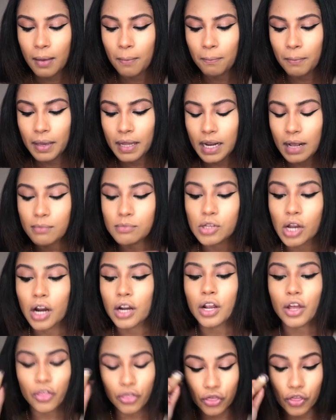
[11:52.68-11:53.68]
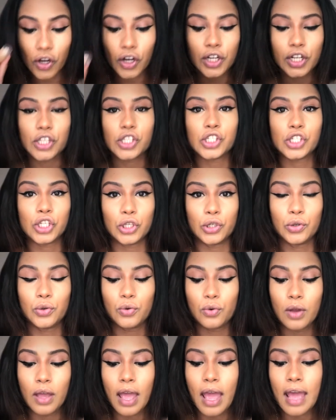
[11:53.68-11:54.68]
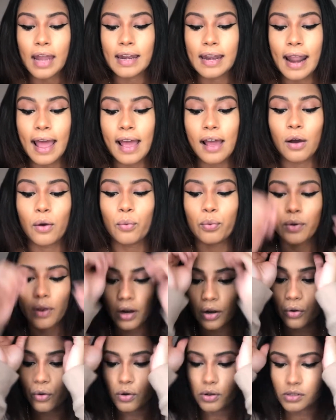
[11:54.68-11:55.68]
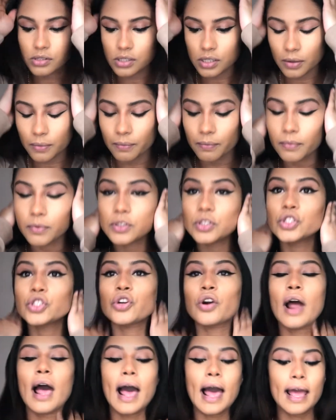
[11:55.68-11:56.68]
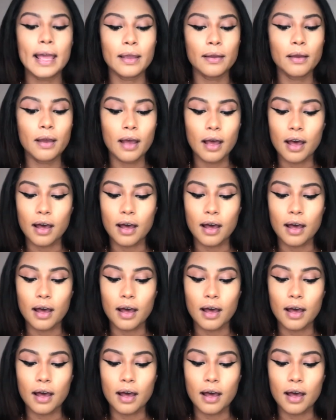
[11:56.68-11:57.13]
medium dark 32. Now we are going to try